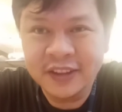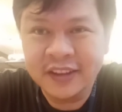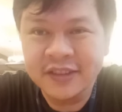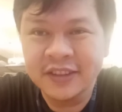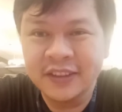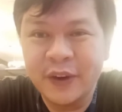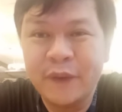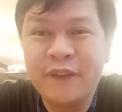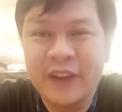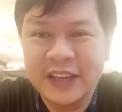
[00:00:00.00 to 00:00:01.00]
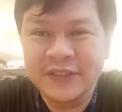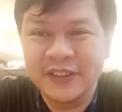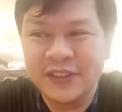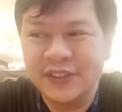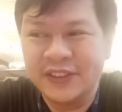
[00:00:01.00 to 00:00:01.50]
collection of
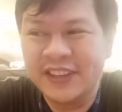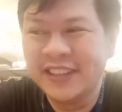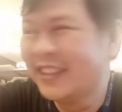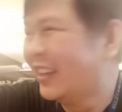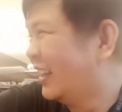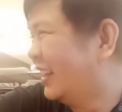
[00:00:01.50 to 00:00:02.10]
basket toys.